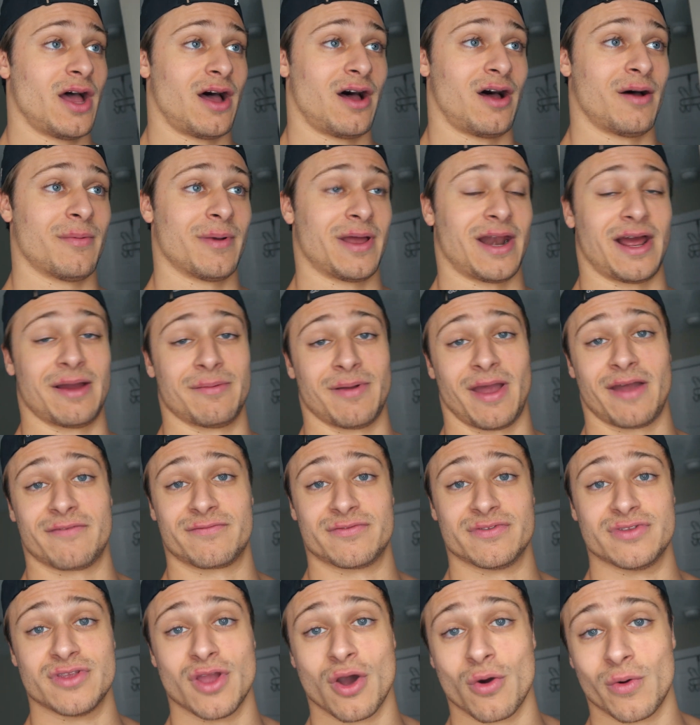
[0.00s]
um, and I
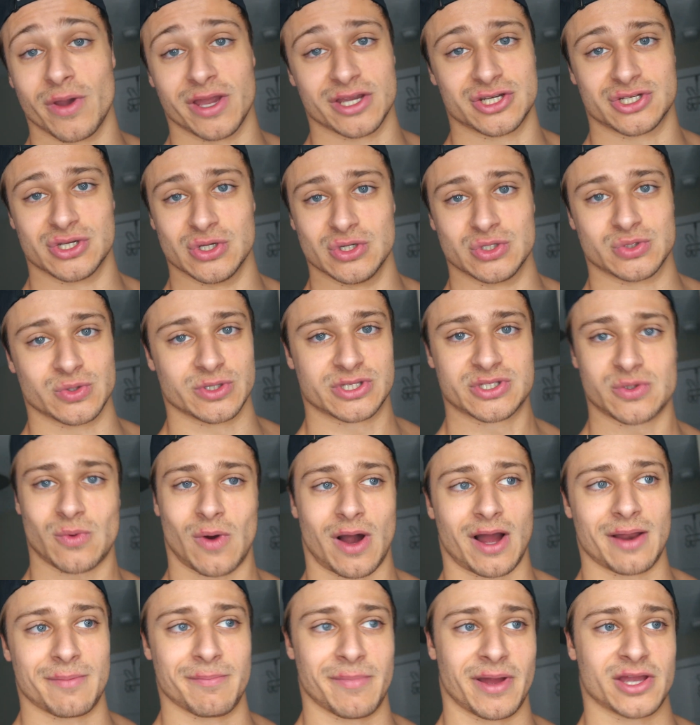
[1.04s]
have no issues with
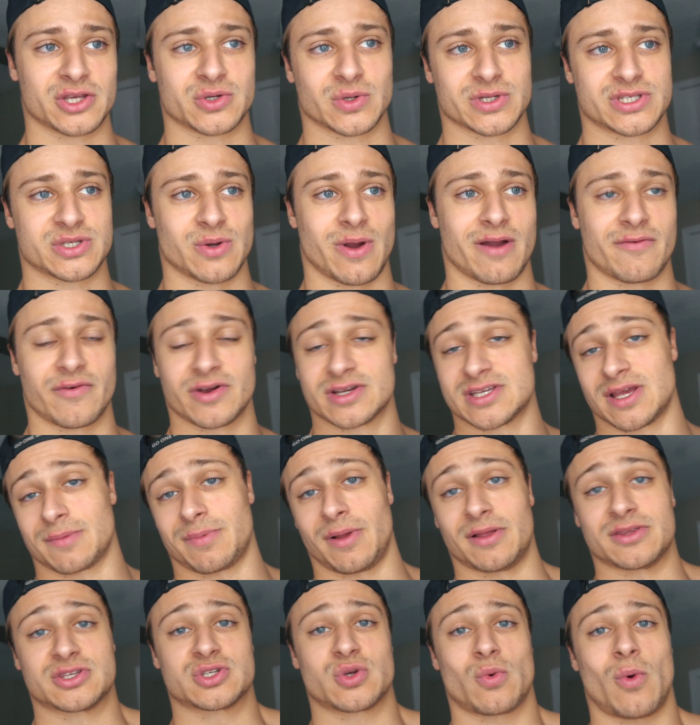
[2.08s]
squat and bench whatsoever,
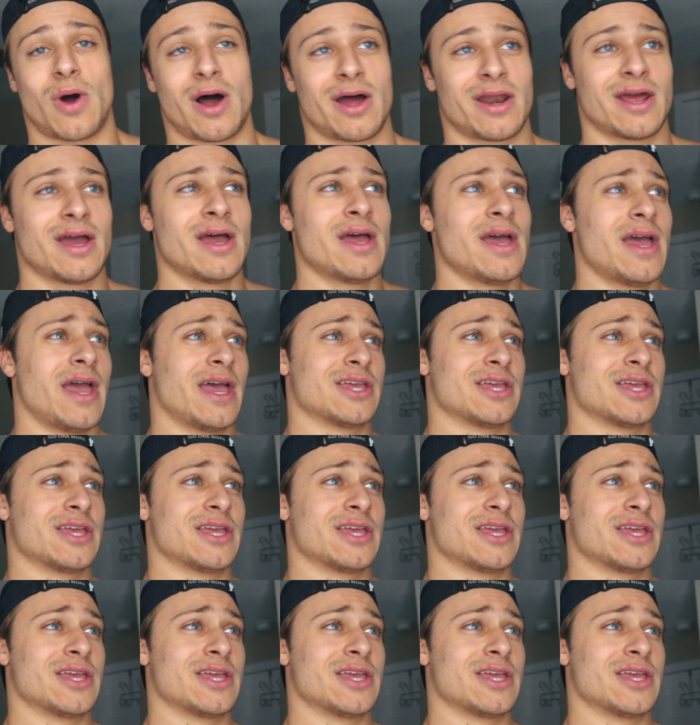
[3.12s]
except on squat,